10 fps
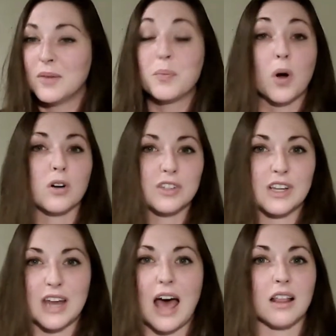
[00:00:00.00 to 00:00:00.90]

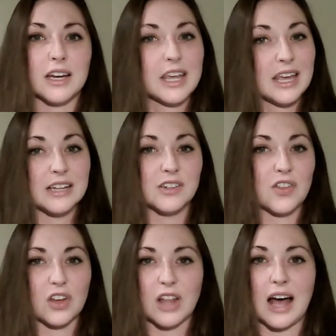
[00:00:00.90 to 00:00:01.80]
personality into
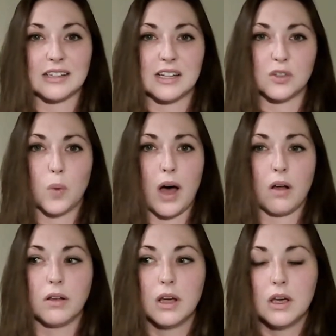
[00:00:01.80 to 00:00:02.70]
the glass as well.